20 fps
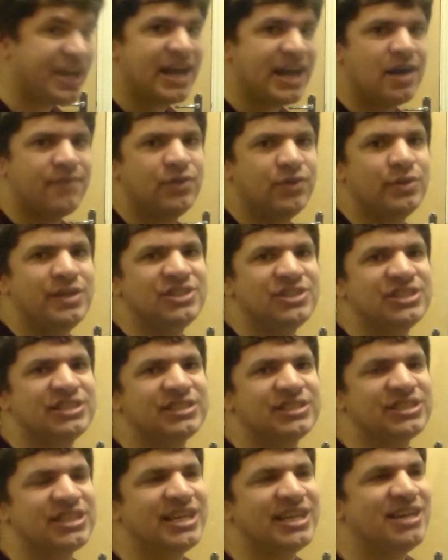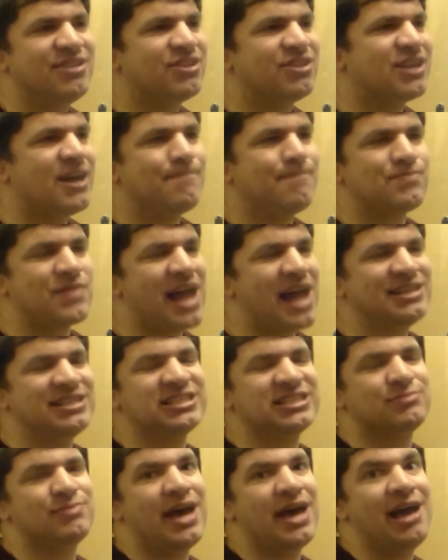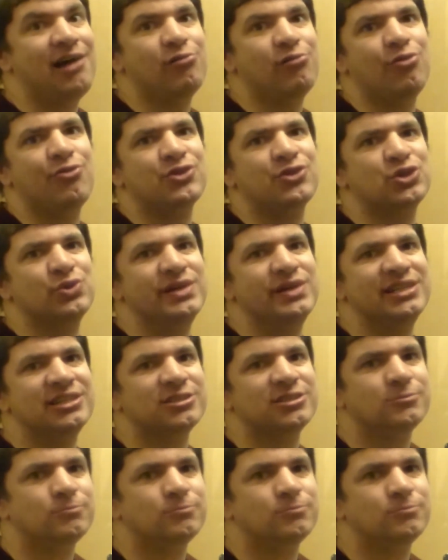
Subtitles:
if only to say that I'm adding some health to it.